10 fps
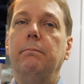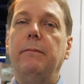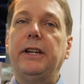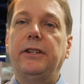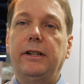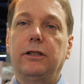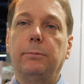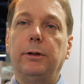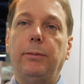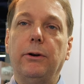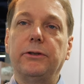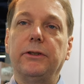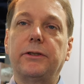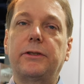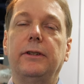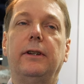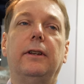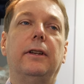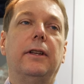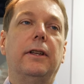make technical proposals.
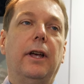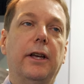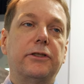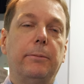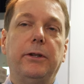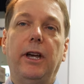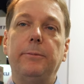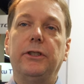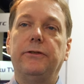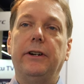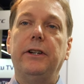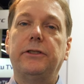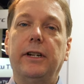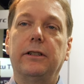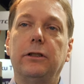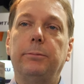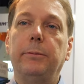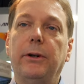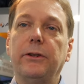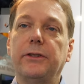Sometimes there's various technical
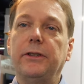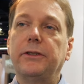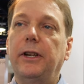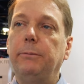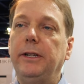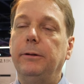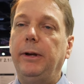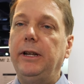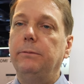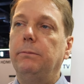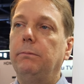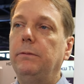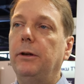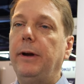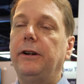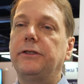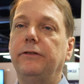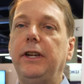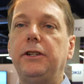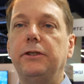proposals and we debate the merits
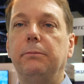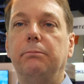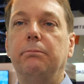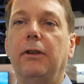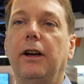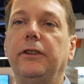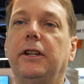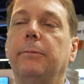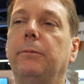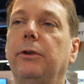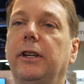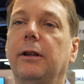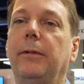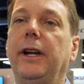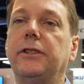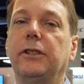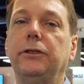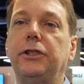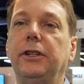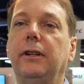of each and often come up with a combined
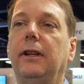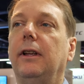solution.